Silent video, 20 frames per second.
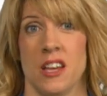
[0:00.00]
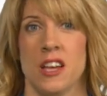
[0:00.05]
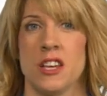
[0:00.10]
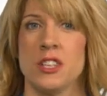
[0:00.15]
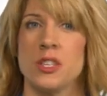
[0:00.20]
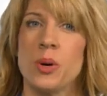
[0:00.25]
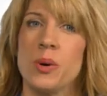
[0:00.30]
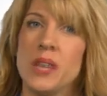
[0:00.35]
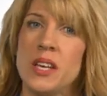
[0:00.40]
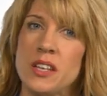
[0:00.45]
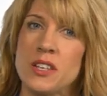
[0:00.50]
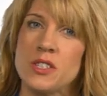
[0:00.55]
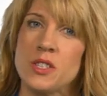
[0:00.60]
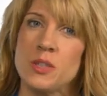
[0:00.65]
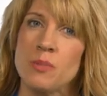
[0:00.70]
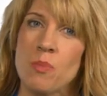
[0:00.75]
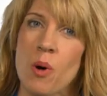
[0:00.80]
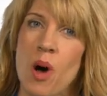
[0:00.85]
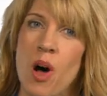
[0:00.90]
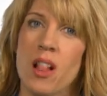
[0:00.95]
So eat
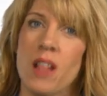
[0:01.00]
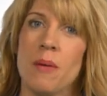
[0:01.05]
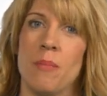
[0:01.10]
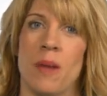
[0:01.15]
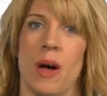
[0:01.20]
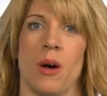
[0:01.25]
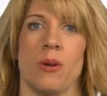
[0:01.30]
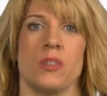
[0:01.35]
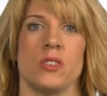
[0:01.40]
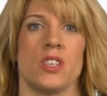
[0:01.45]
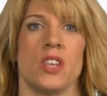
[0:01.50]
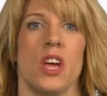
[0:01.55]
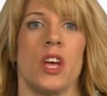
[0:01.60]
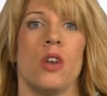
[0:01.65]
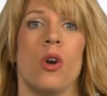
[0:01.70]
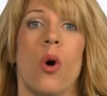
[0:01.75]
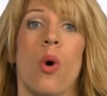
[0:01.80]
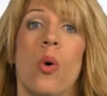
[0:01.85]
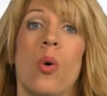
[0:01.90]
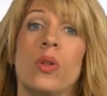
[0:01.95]
small amounts
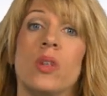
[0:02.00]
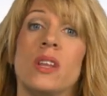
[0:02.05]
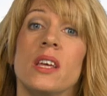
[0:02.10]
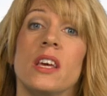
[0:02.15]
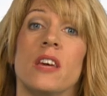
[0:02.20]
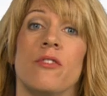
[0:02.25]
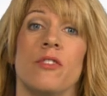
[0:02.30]
and only